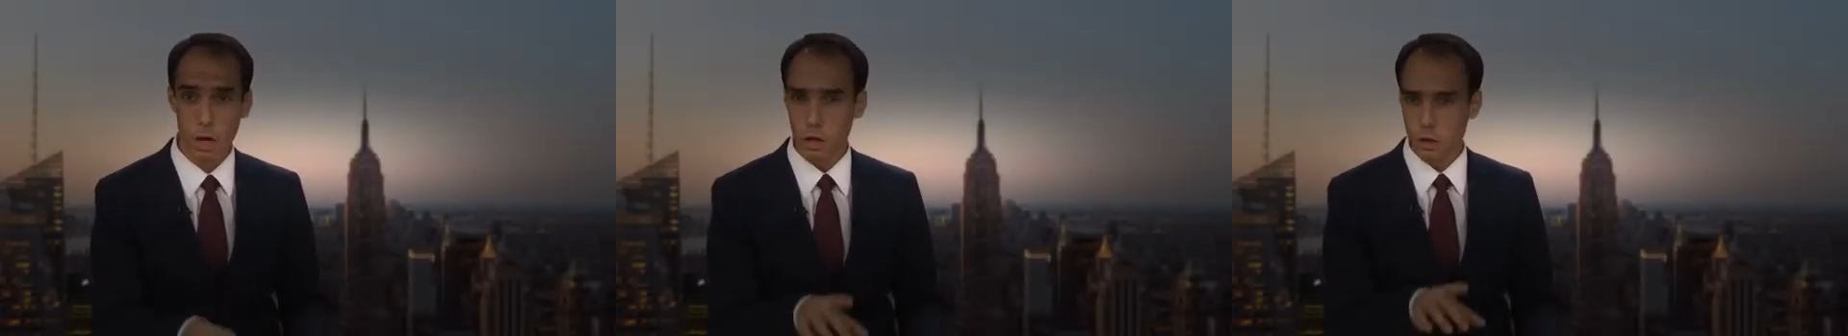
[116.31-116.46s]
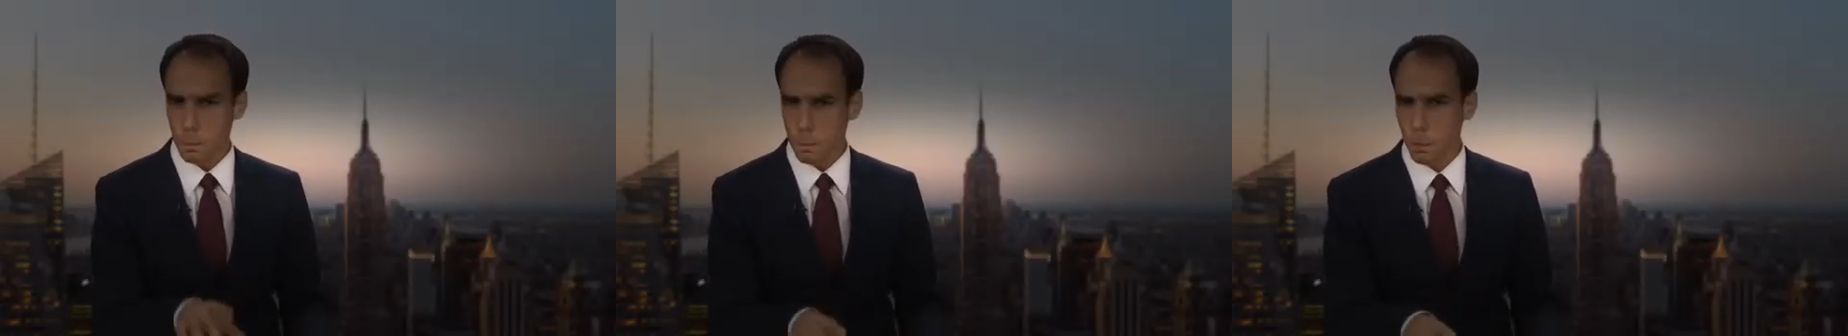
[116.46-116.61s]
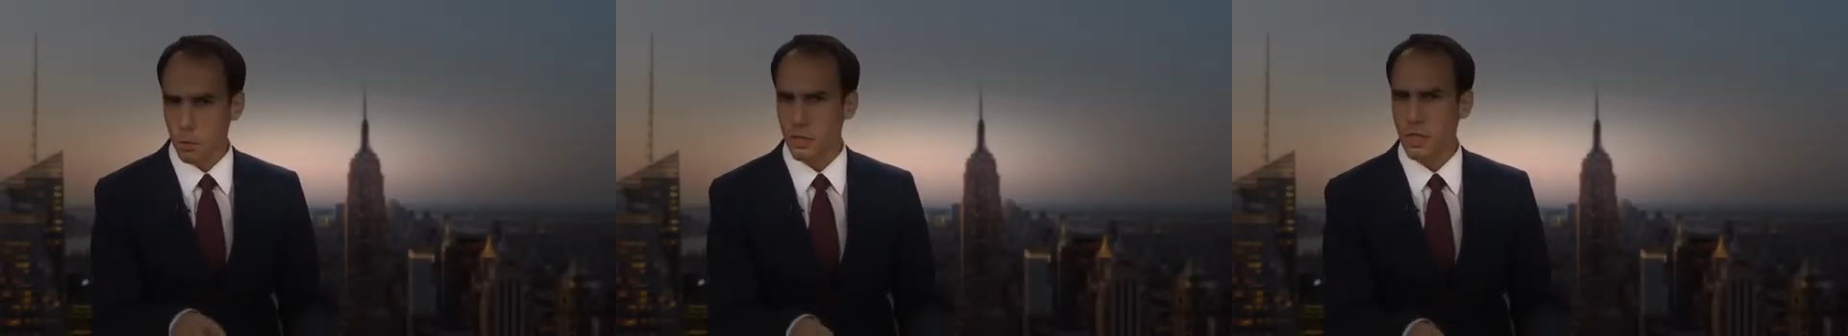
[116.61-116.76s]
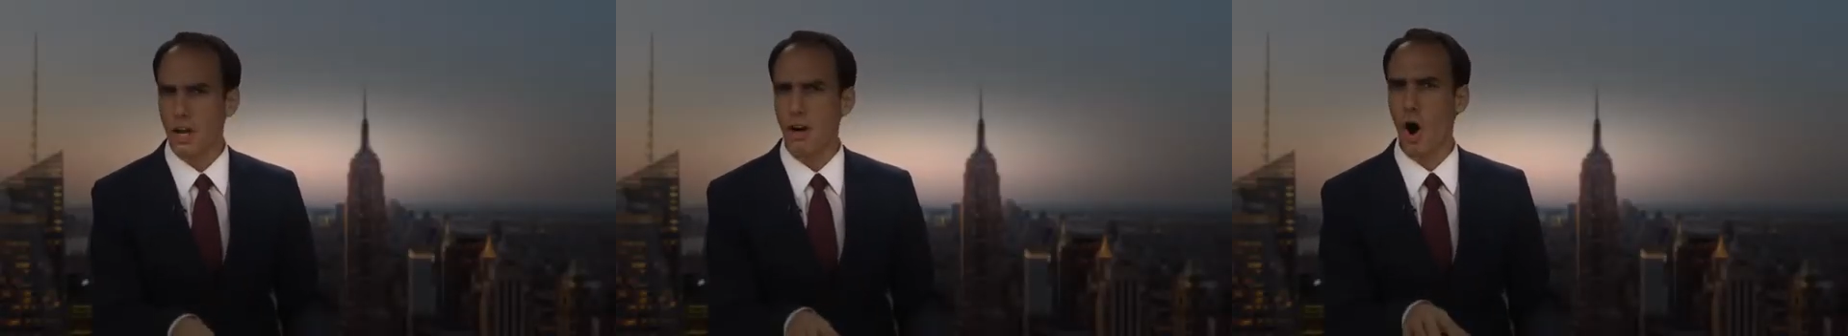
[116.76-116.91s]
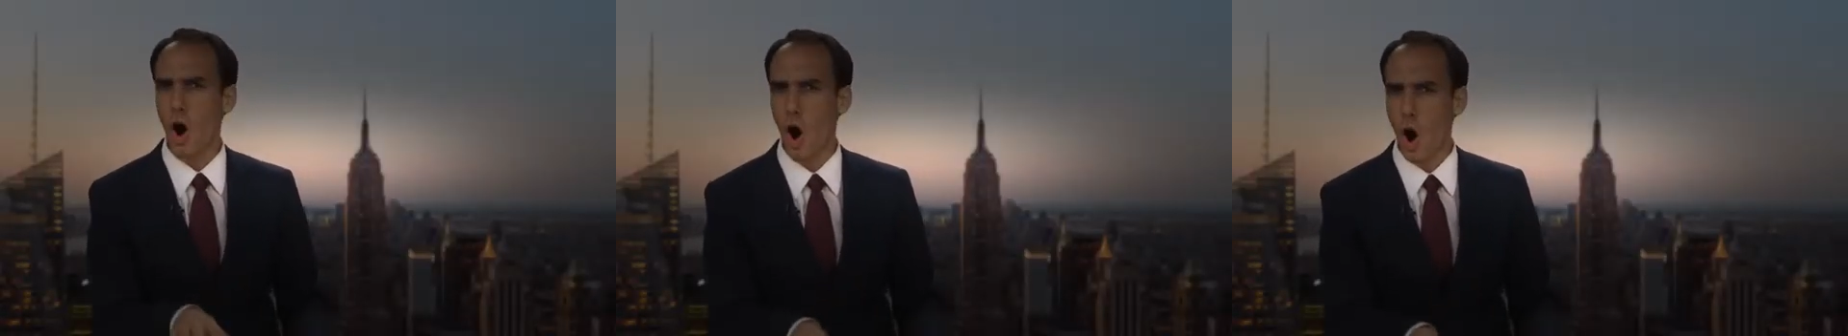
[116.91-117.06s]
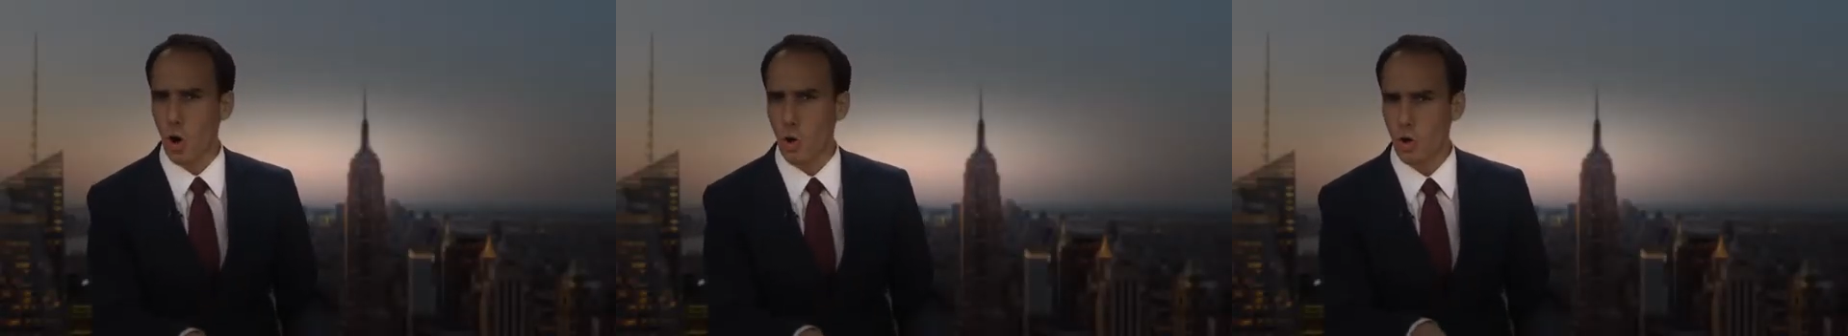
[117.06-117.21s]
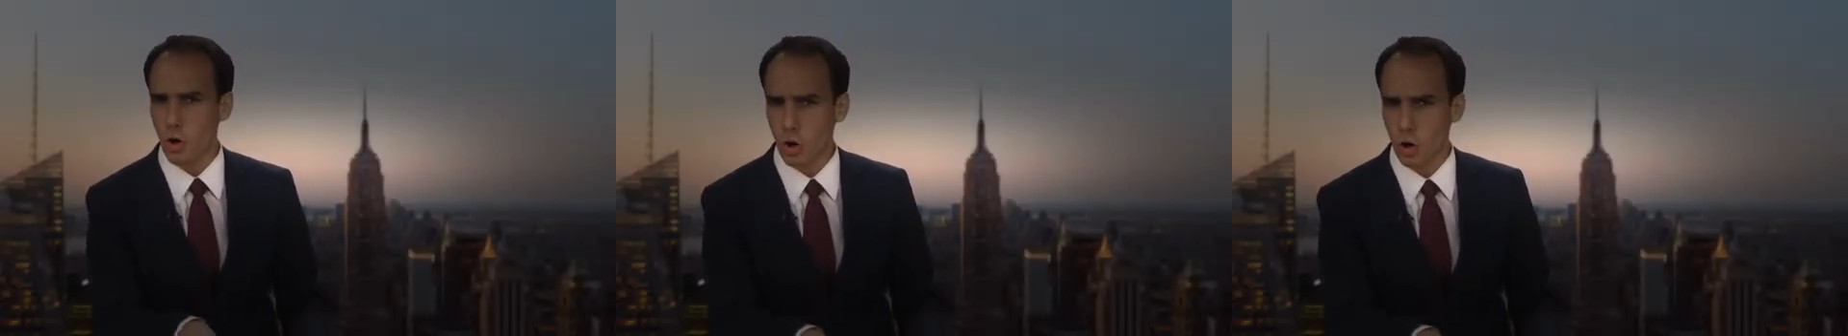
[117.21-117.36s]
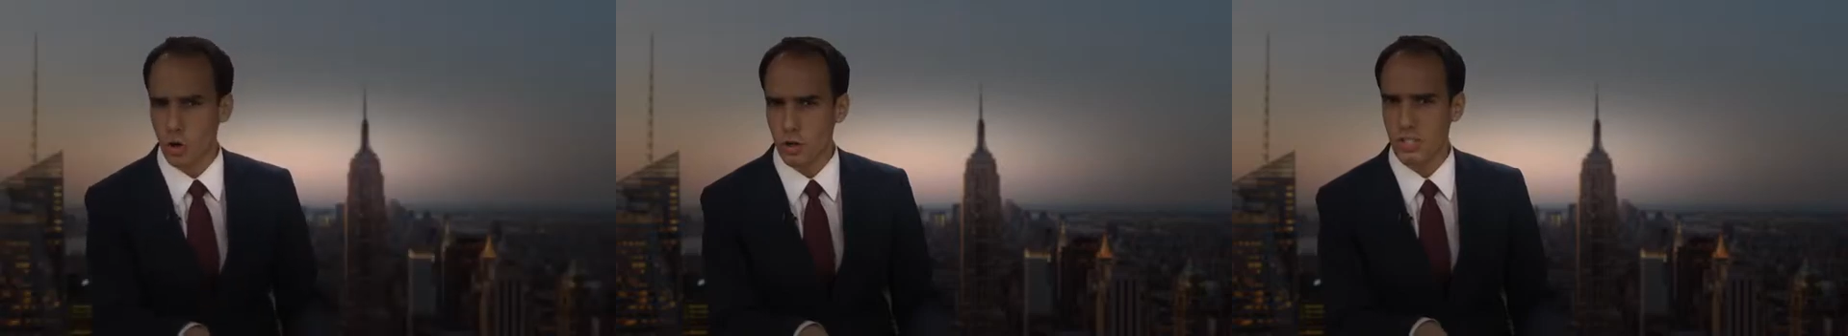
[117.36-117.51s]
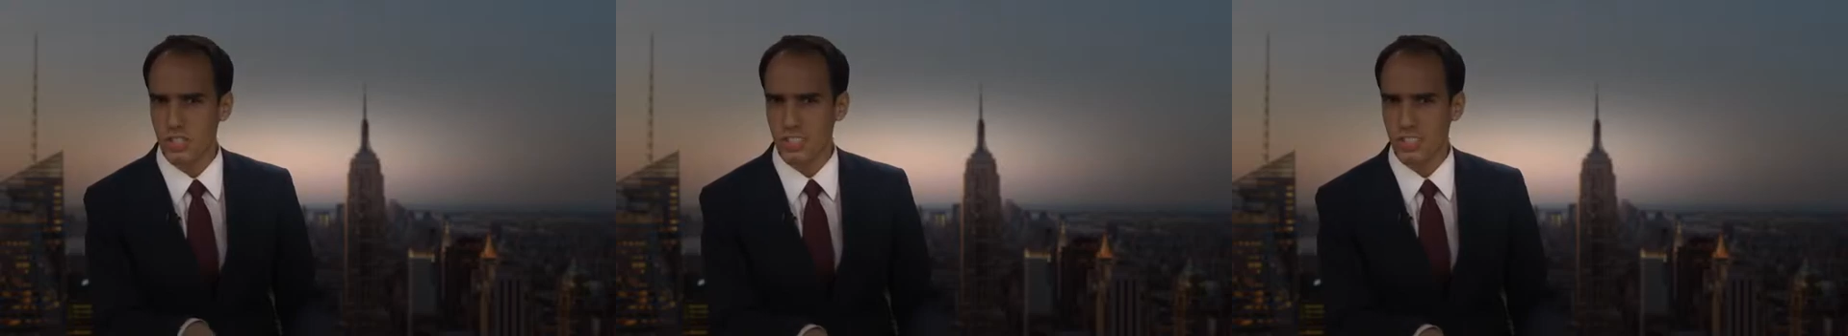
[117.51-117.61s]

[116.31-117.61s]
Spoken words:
to put their hard-earned